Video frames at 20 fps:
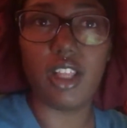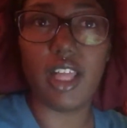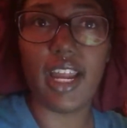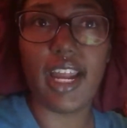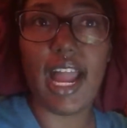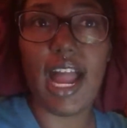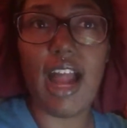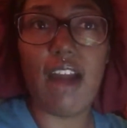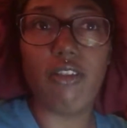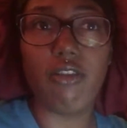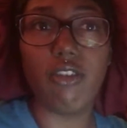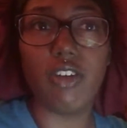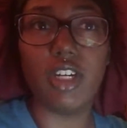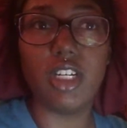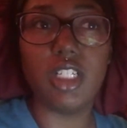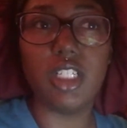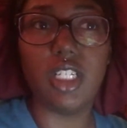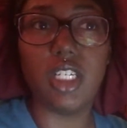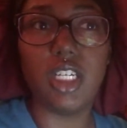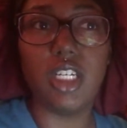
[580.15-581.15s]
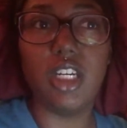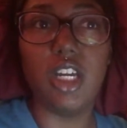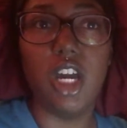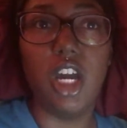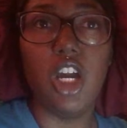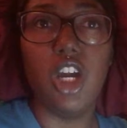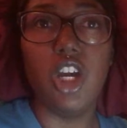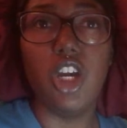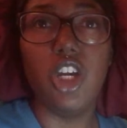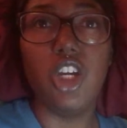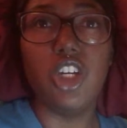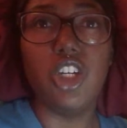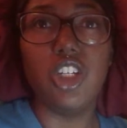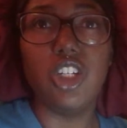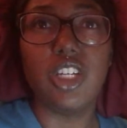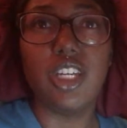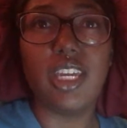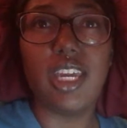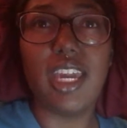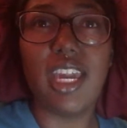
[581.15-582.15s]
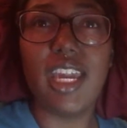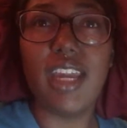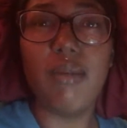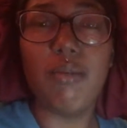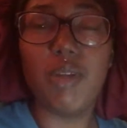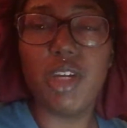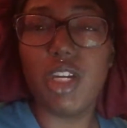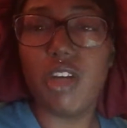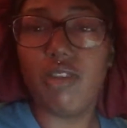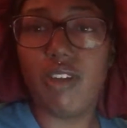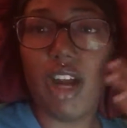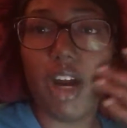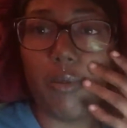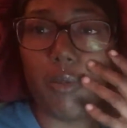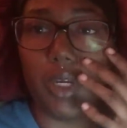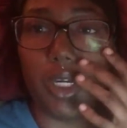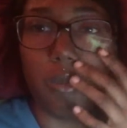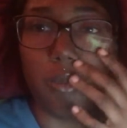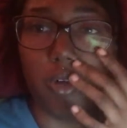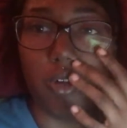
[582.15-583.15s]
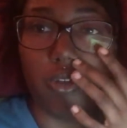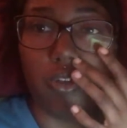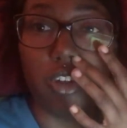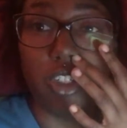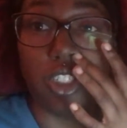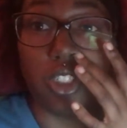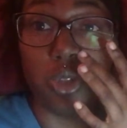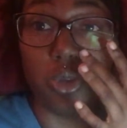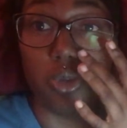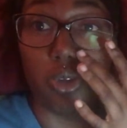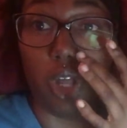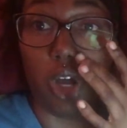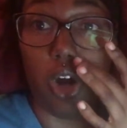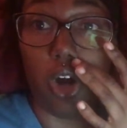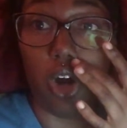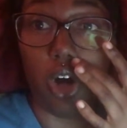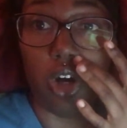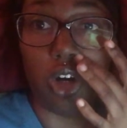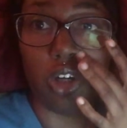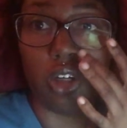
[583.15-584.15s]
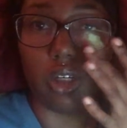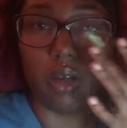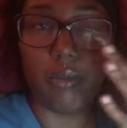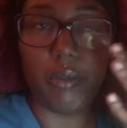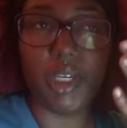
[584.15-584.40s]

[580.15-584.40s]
Like I really can't be around people for too long